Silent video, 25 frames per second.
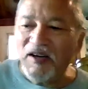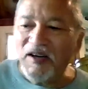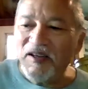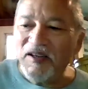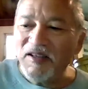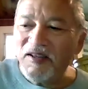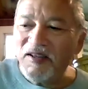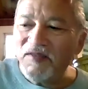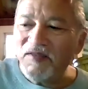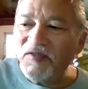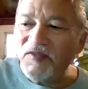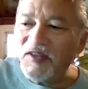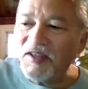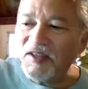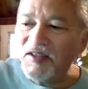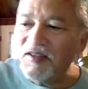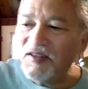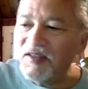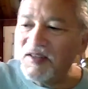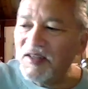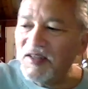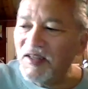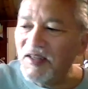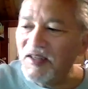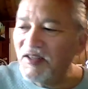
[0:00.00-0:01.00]
evening
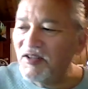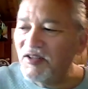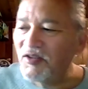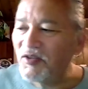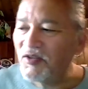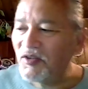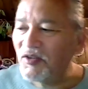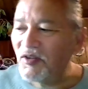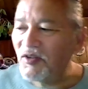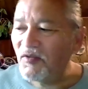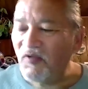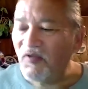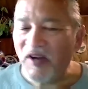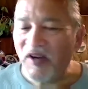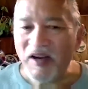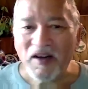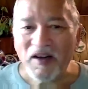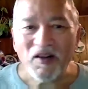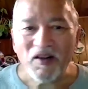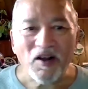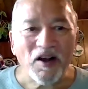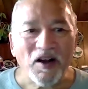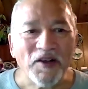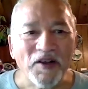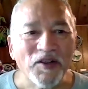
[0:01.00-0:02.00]
to do the
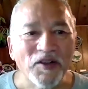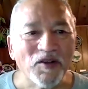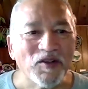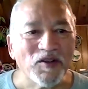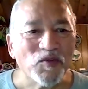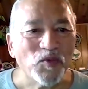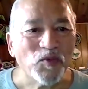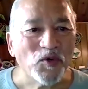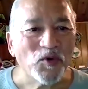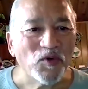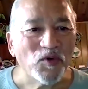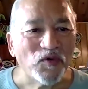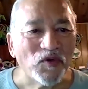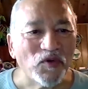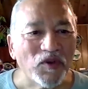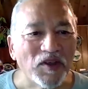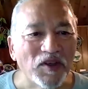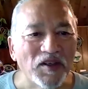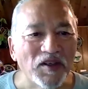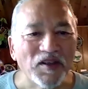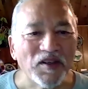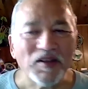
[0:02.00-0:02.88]
final author's proofread.